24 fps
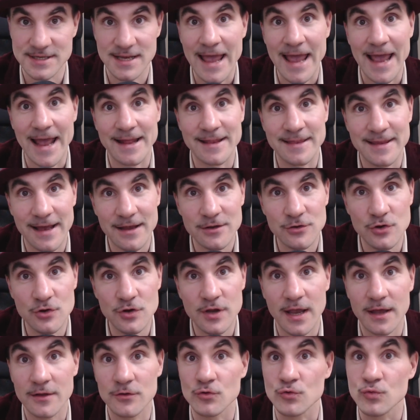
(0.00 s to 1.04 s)
and then you
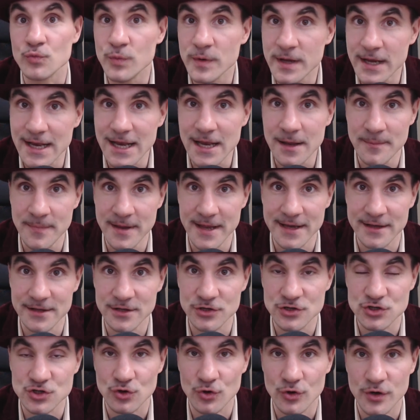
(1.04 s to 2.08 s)
can really make it a
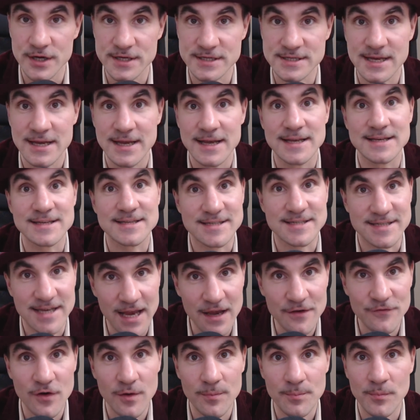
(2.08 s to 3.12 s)
choice, save
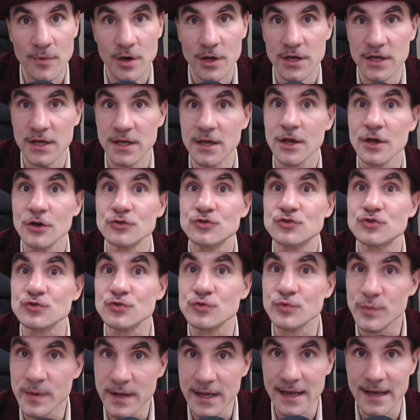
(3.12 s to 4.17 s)
up money to
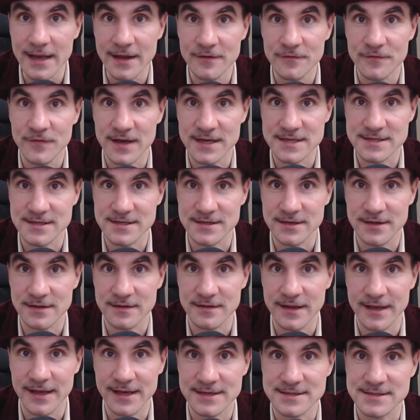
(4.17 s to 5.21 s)
really invest in the
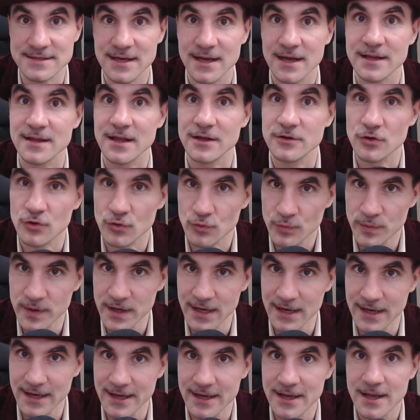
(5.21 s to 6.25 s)
things that are
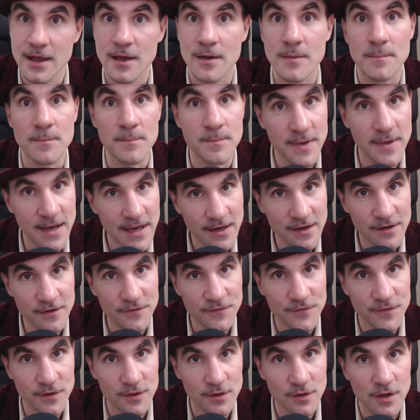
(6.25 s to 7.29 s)
really
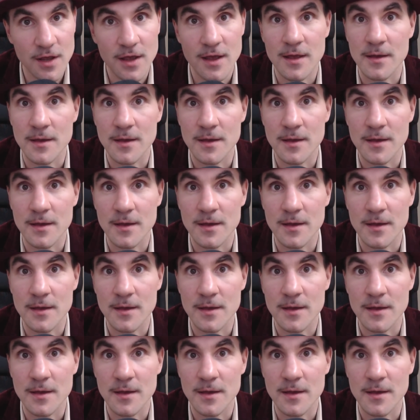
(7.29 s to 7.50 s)
meaningful,